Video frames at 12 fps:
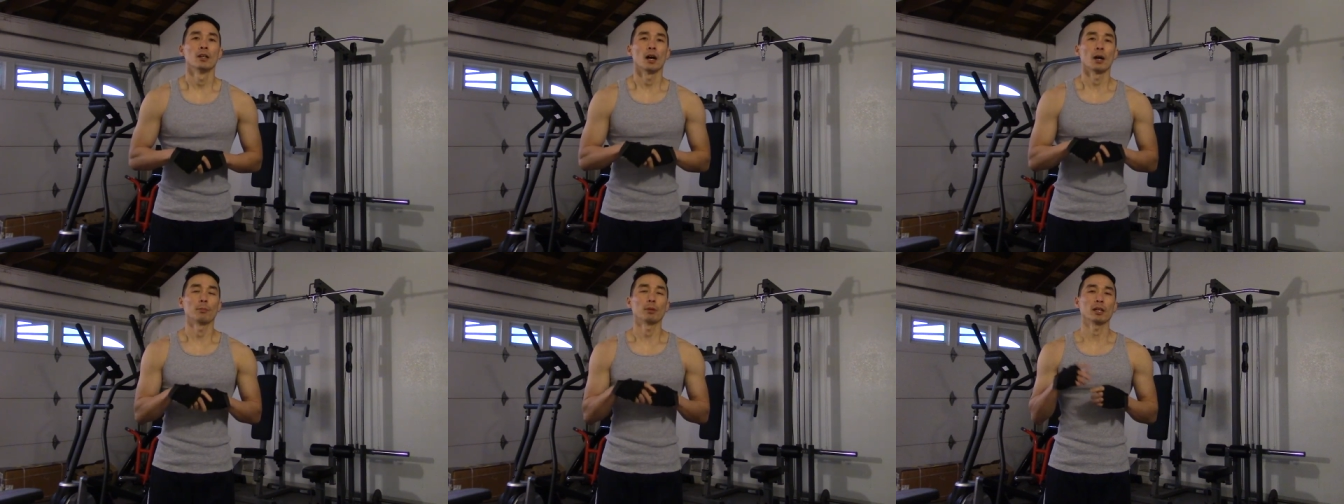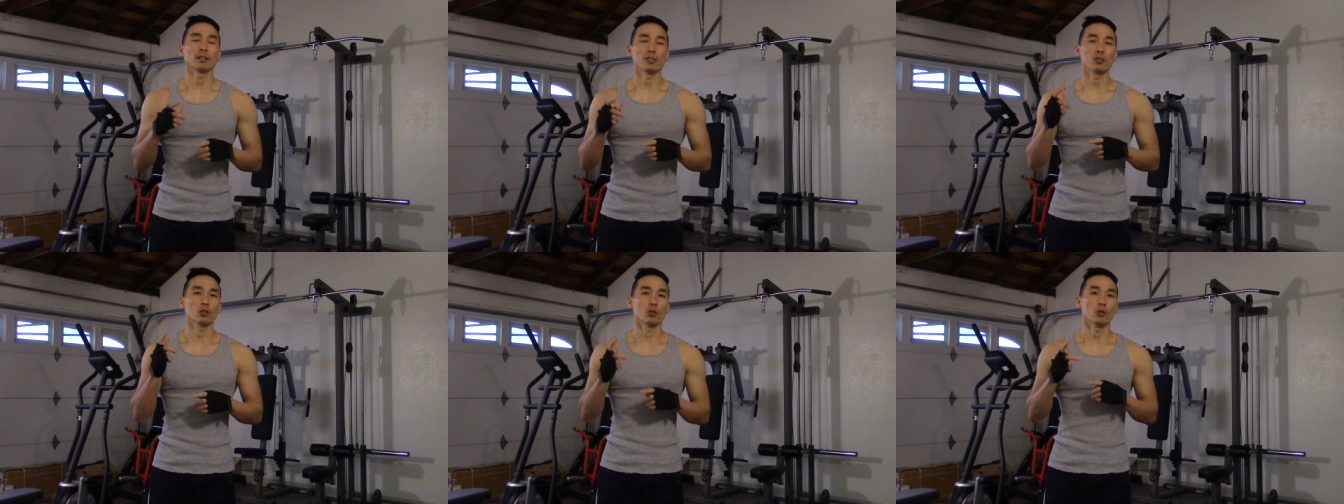I put at
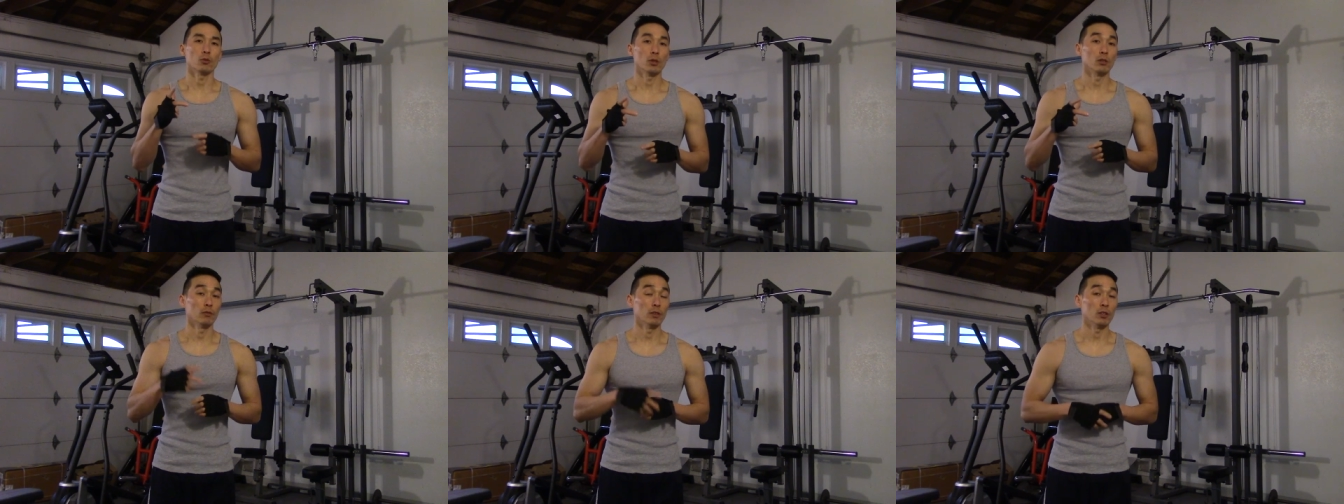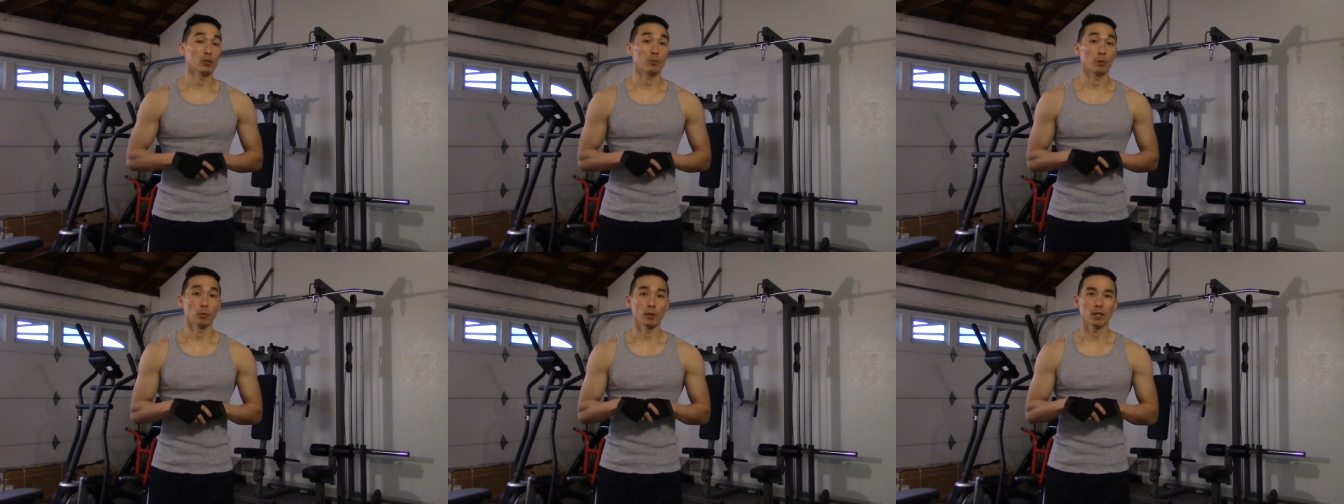least two to three new videos
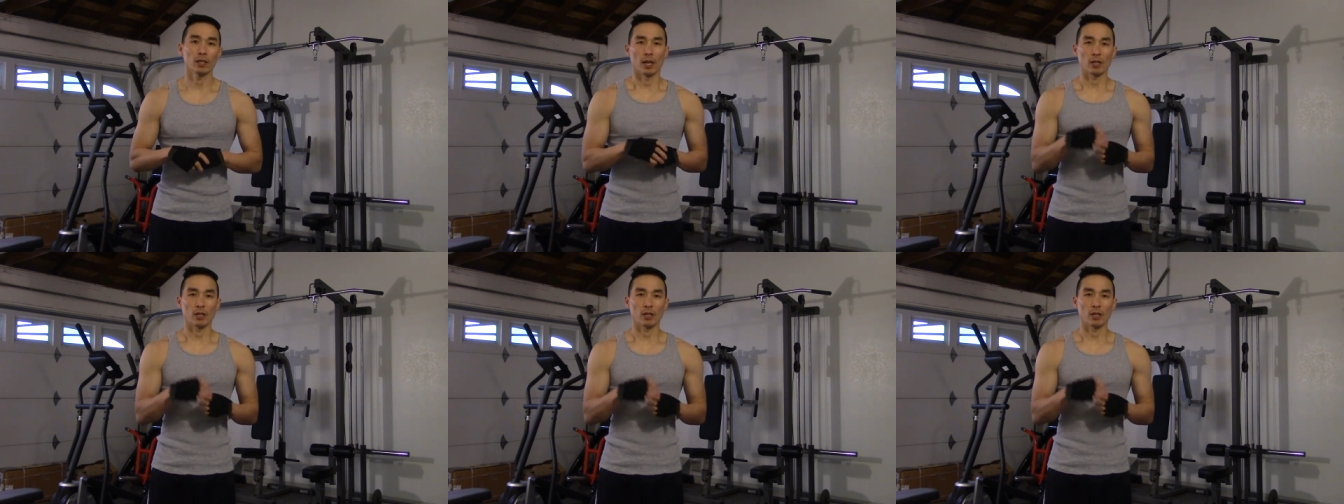per week.